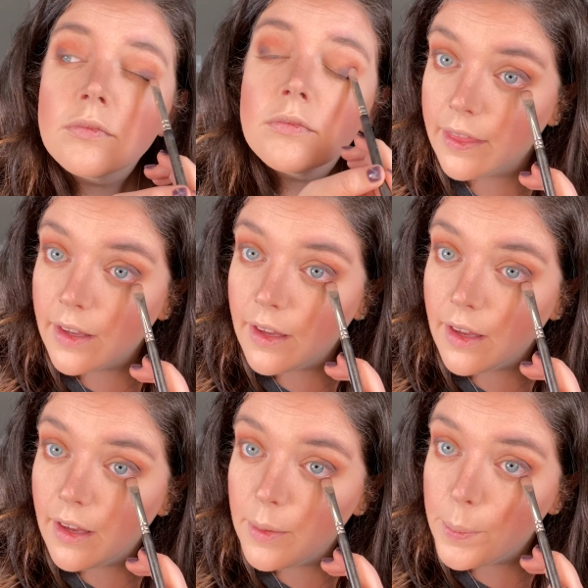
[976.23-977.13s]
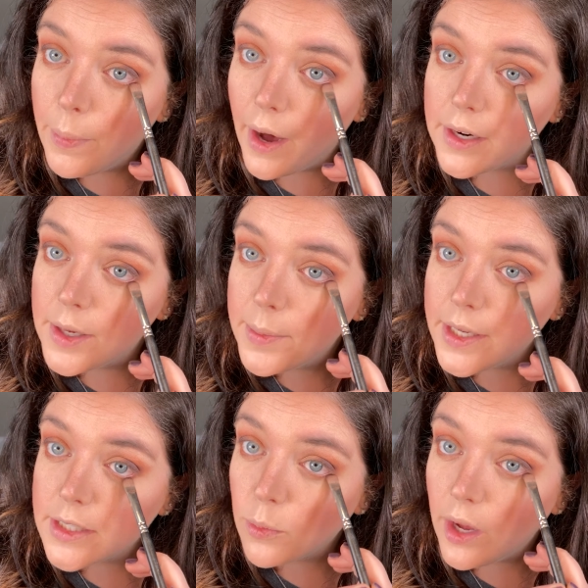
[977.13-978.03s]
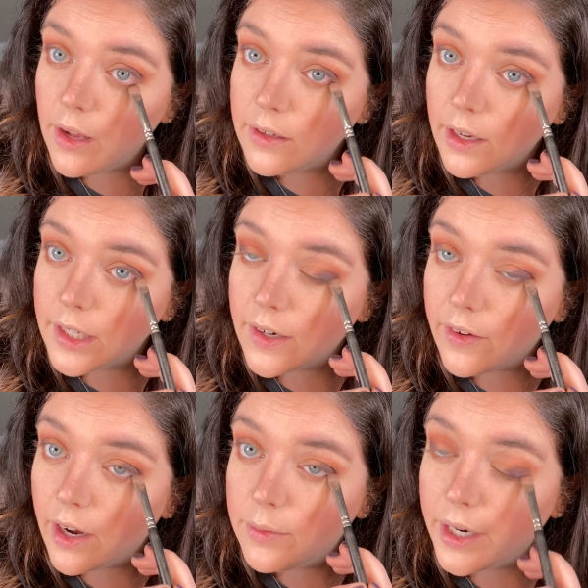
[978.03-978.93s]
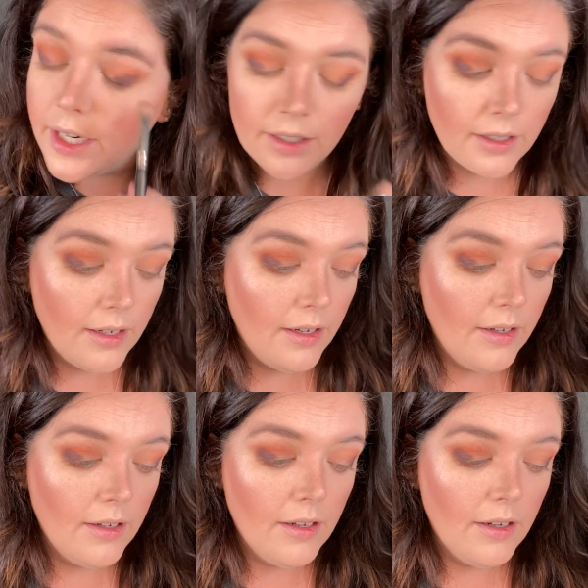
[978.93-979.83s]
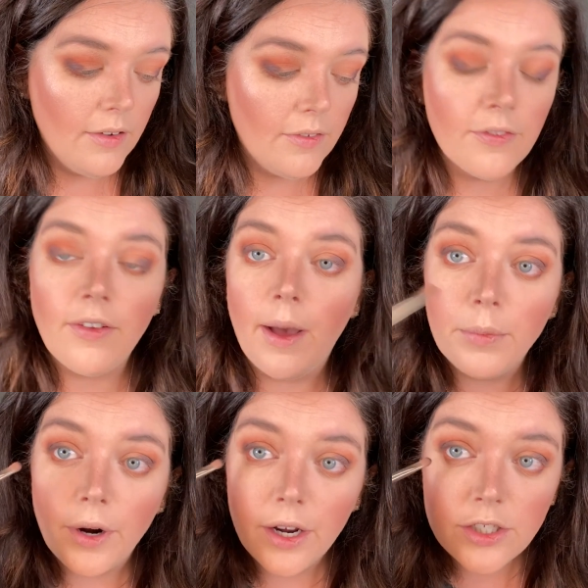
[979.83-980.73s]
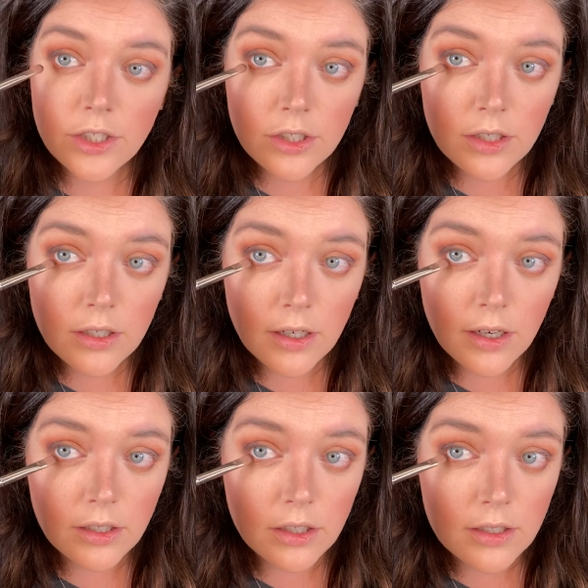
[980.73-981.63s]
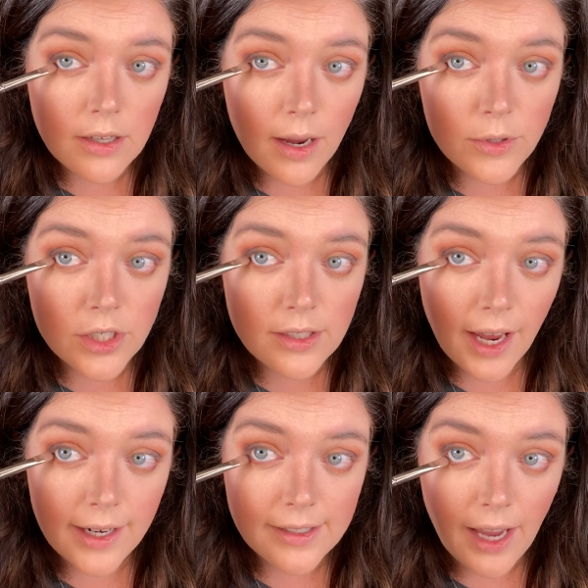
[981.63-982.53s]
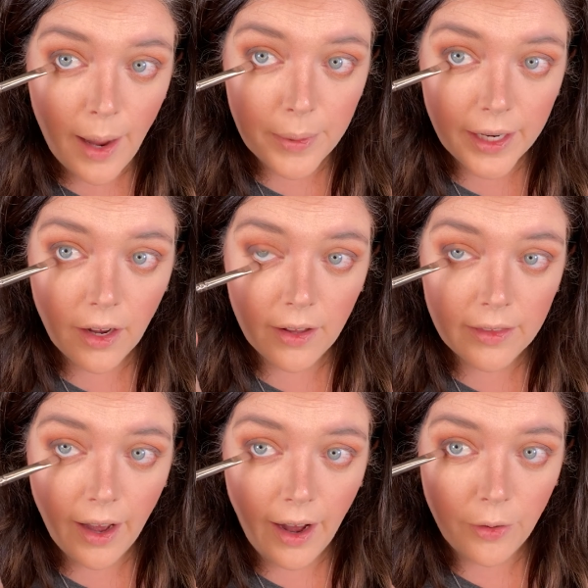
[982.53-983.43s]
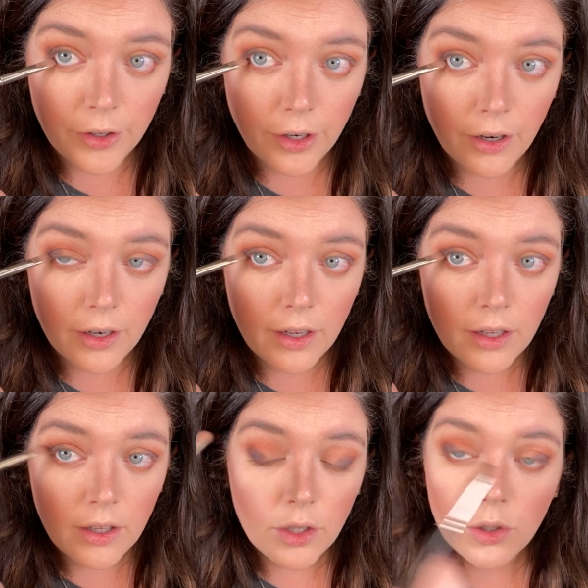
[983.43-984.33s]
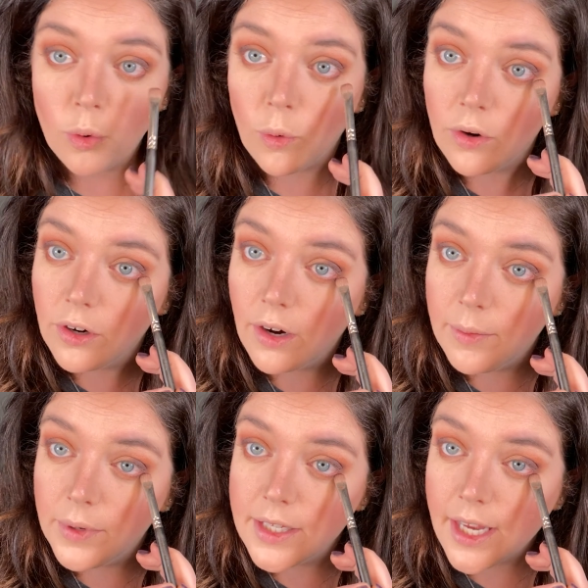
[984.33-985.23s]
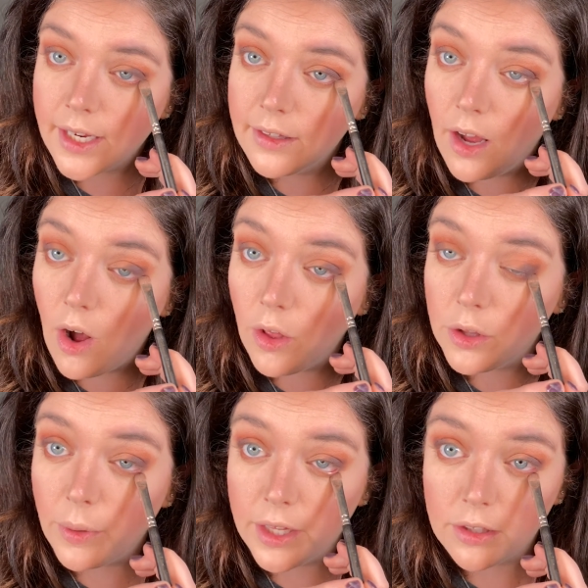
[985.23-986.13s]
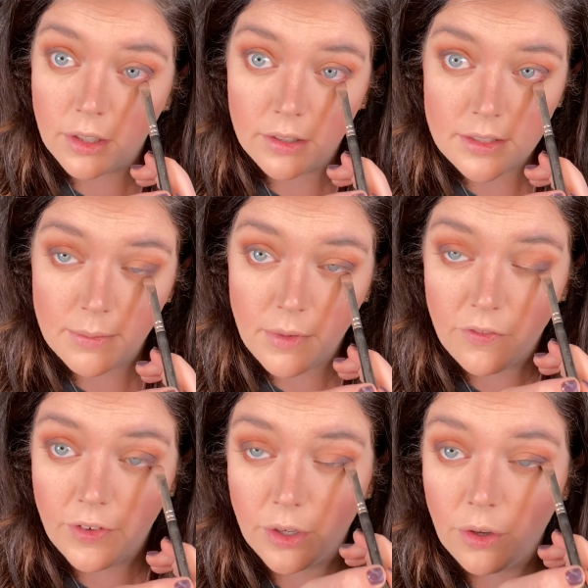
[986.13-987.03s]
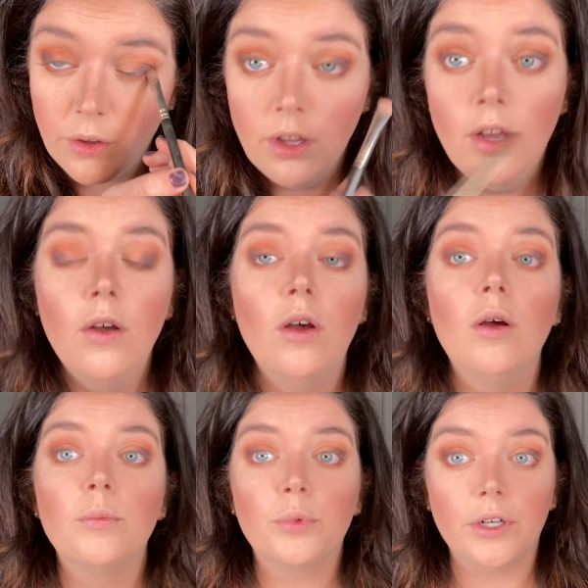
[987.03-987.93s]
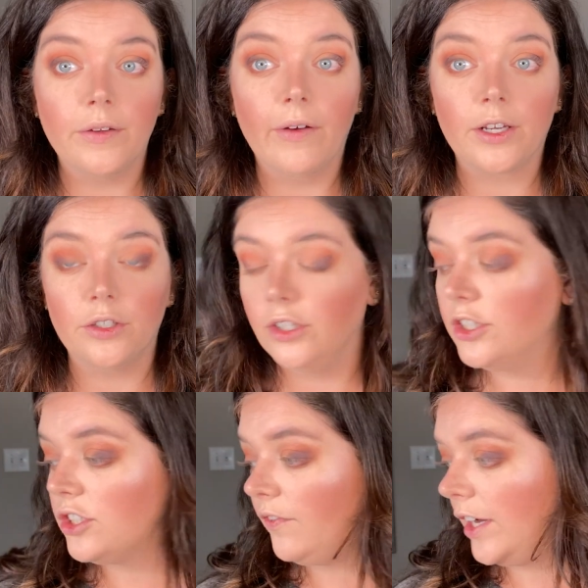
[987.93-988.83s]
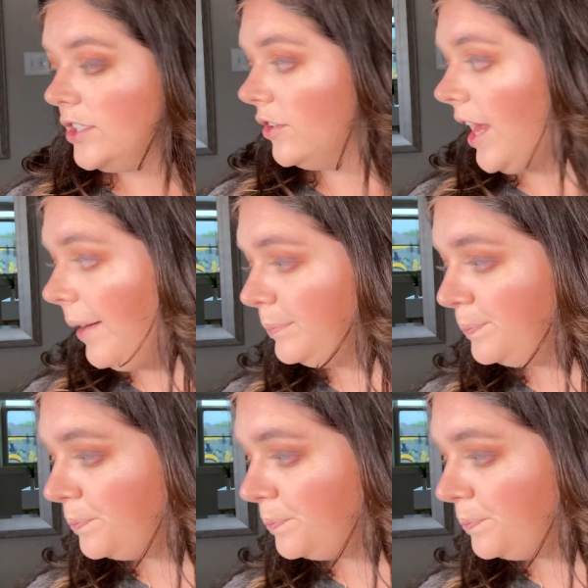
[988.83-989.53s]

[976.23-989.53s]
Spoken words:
The bottom as well, now that I've got my flat brush, and I'm just kind of tapping it on the outer corner. I'm not taking that all the way through because I'm going to feel pretty raccoonish if I do that.